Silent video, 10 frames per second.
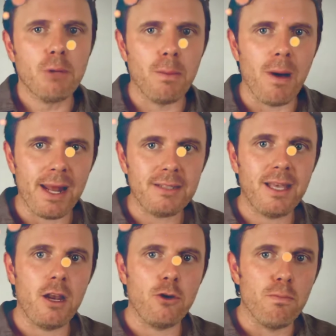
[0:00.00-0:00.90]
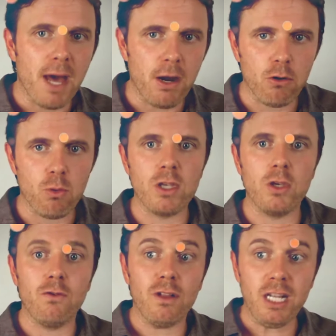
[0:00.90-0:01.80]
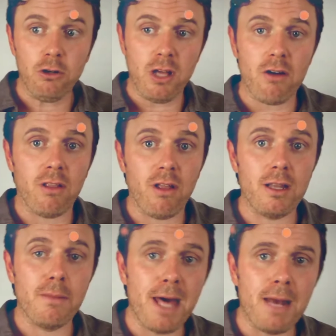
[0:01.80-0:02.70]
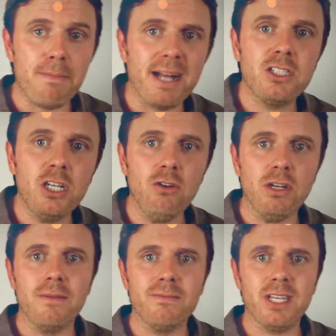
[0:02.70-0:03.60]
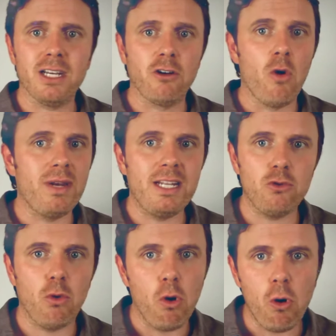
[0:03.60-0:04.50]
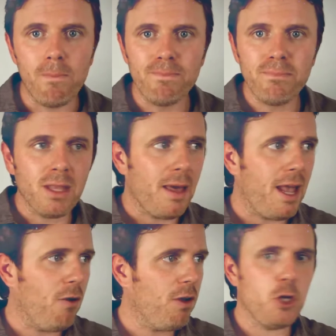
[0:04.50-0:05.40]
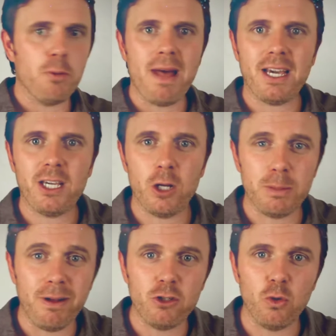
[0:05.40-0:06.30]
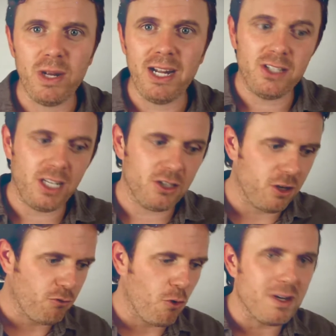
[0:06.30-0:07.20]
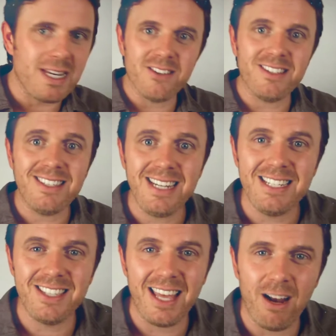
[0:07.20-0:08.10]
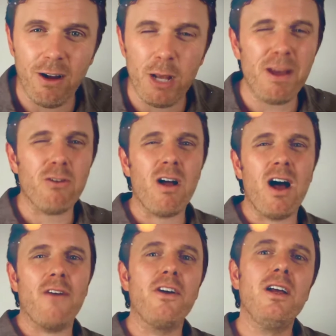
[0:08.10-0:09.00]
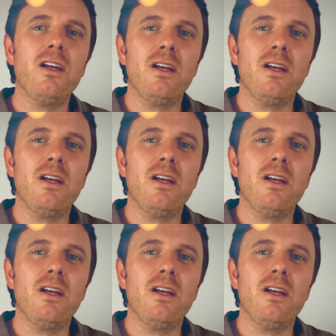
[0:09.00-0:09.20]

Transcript: Probiotics tend to do better when you've cleared out a lot of the bad bacteria. It's like going into a whole area in your backyard, there's a bunch of weeds, and you start throwing down seeds in that area. You're better off,